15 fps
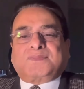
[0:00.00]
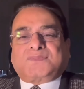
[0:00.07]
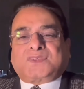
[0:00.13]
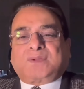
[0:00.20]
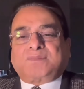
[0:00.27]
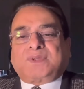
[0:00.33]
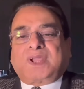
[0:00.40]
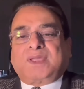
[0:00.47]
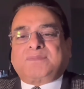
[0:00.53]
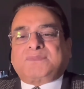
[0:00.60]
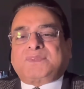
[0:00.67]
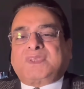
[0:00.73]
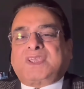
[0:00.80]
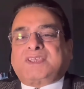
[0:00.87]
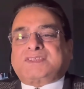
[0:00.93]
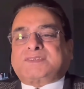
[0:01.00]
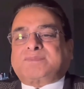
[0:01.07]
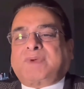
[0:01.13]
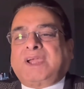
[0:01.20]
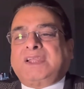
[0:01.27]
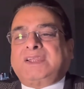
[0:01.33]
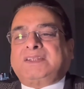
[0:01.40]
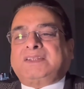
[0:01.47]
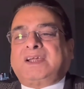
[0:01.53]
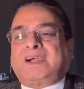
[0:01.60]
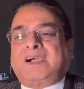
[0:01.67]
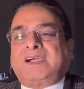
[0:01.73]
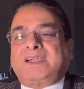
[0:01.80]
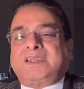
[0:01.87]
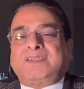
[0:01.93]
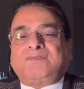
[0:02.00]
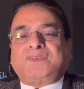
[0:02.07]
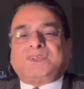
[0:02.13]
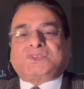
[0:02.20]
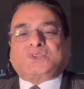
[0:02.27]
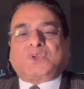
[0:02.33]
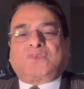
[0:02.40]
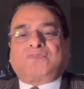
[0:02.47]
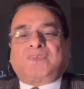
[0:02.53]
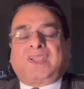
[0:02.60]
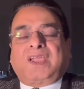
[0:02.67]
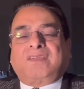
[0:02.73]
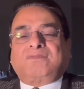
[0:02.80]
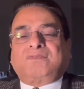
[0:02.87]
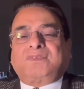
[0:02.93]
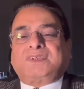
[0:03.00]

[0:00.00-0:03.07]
Sometimes a smile in the early weeks of life